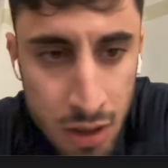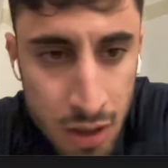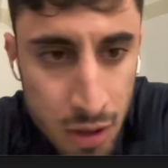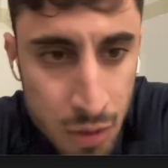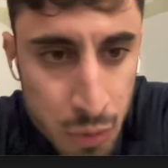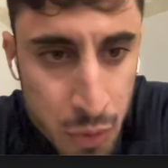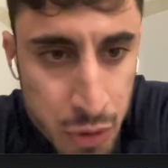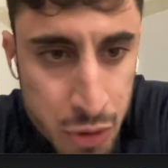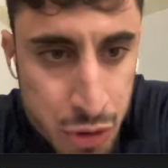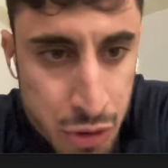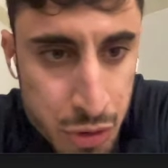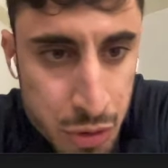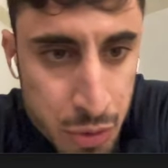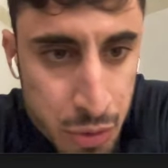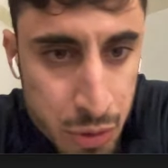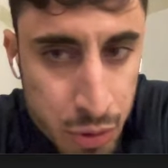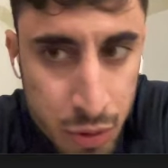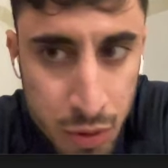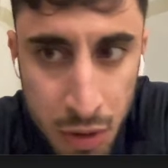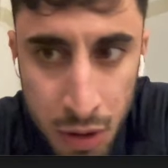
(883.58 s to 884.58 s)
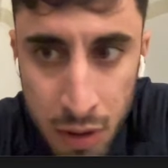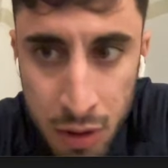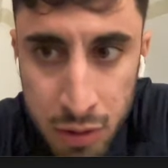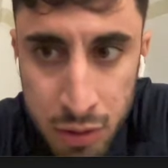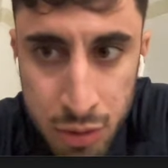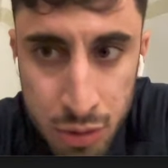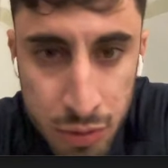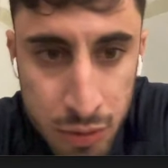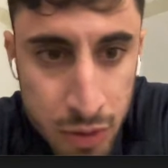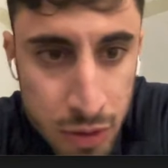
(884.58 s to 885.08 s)
which you would call
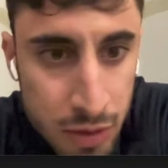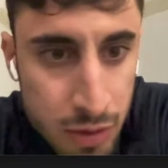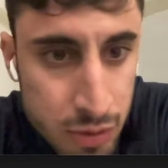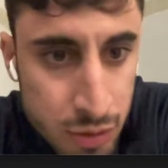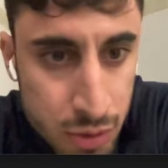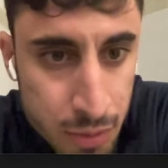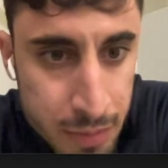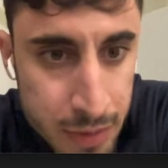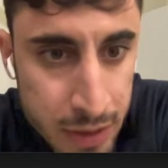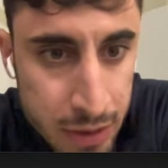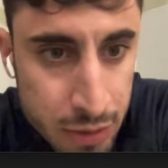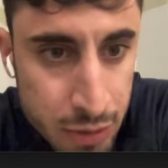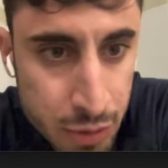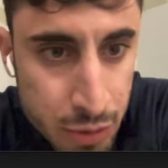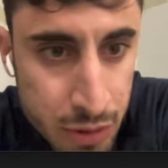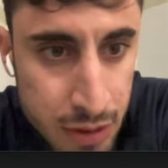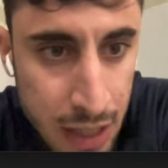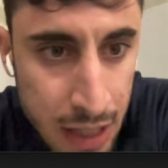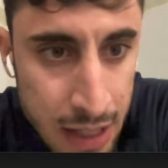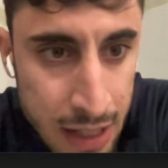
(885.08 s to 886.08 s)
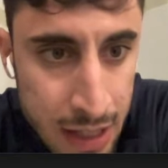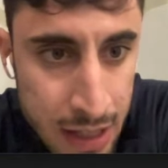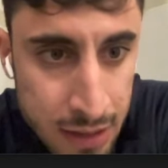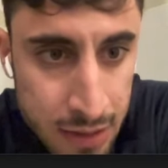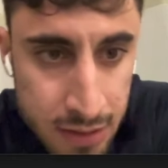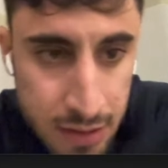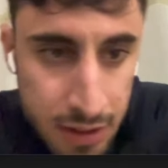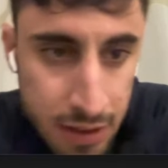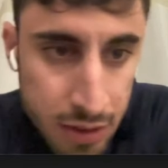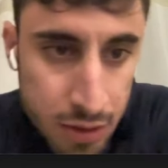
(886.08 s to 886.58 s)
to mint new
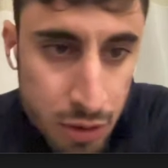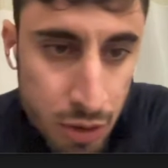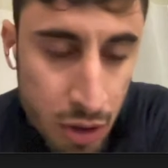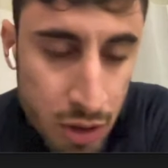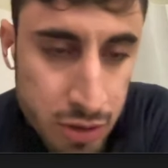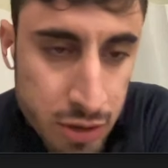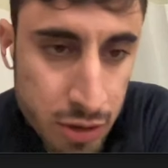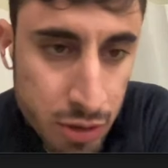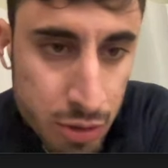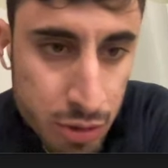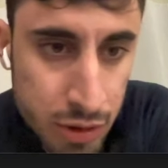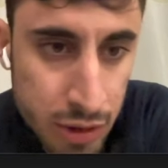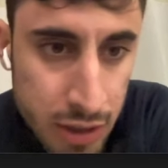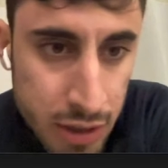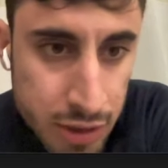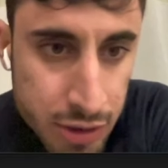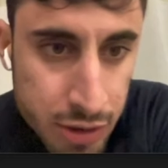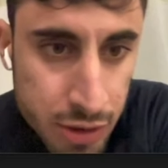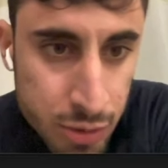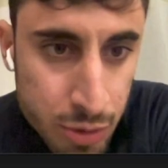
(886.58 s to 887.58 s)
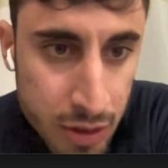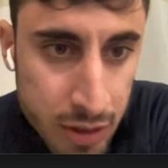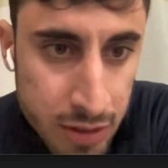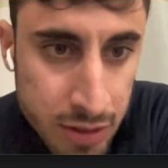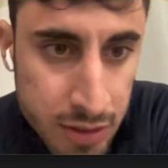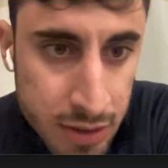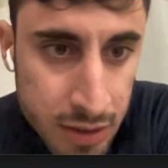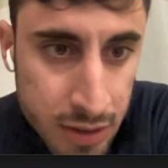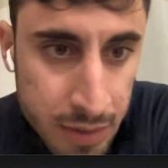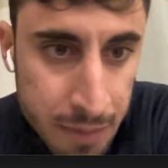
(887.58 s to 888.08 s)
DYAD. It calls into the
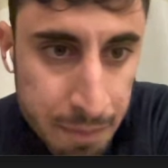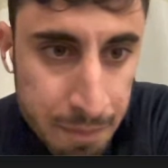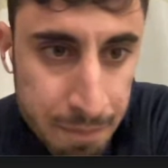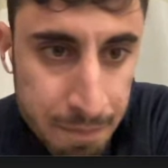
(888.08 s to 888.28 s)
ERC20.